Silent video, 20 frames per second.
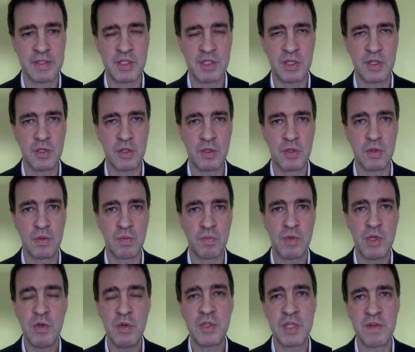to
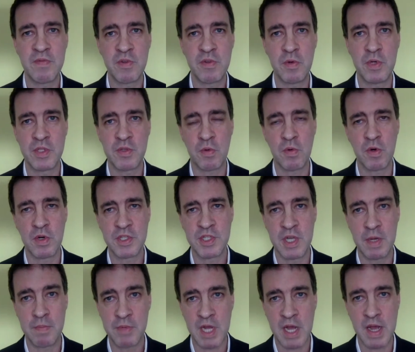use influence or
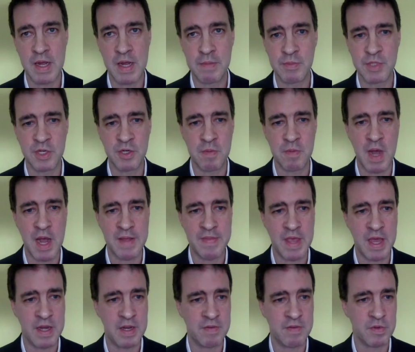sometimes undermine
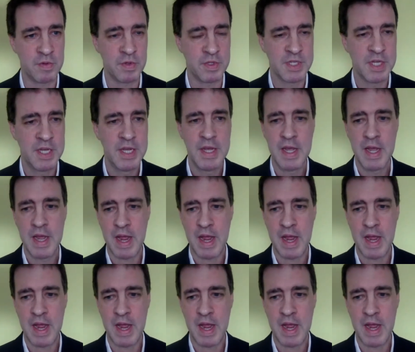that influence.